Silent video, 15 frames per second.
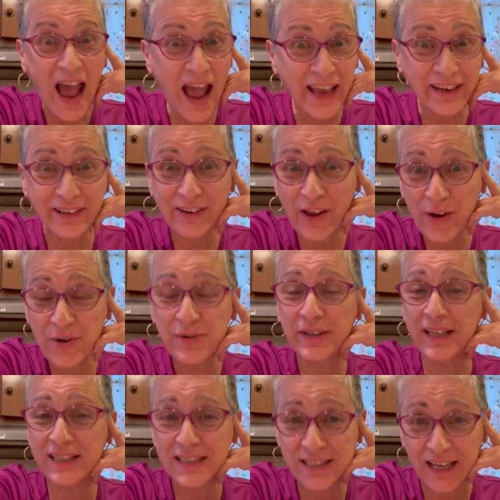I don't know who
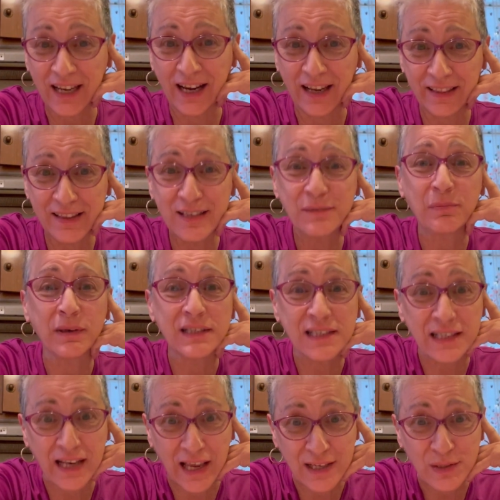needs to hear this, but
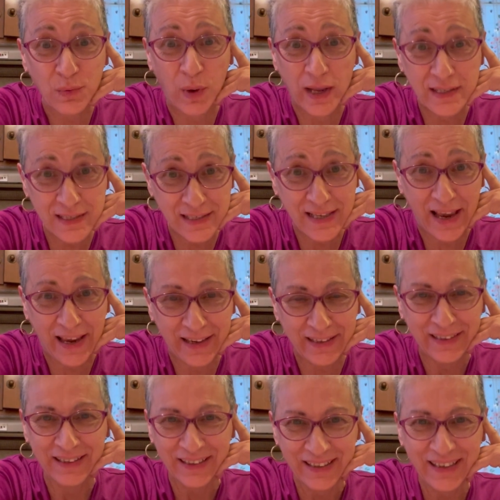today's Wednesday.
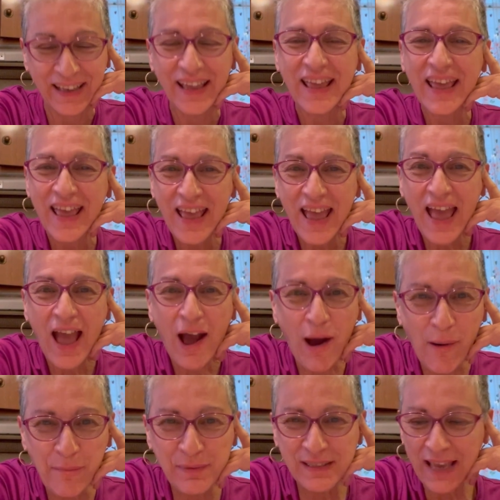
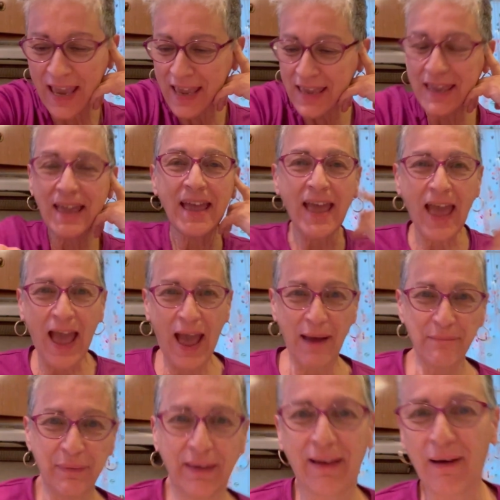Hump day.
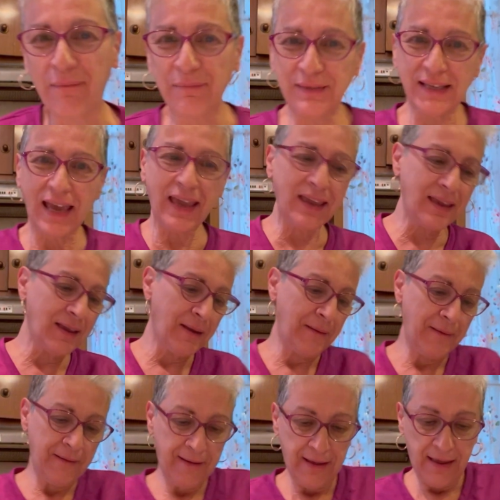Happy hump day.
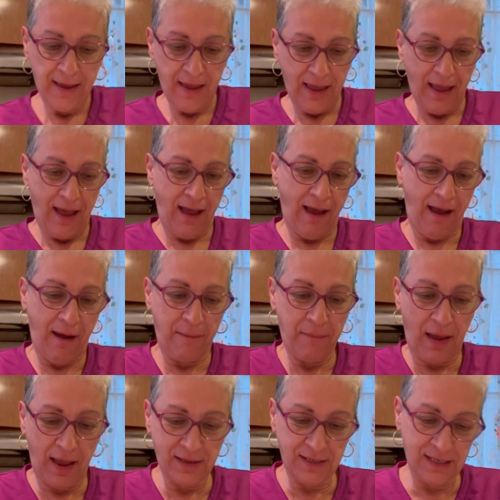Um,
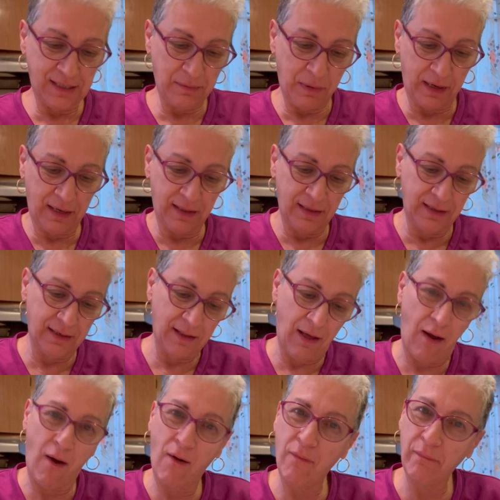I just made a little
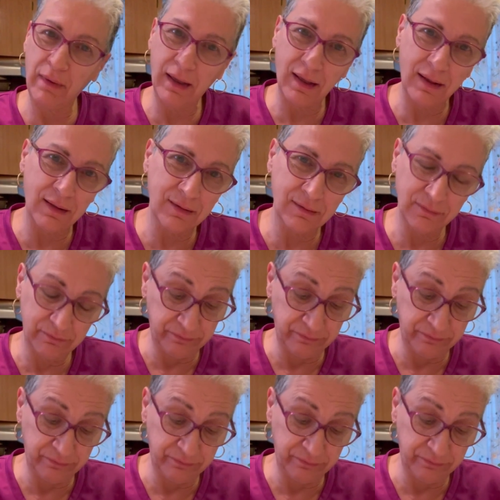oatmeal.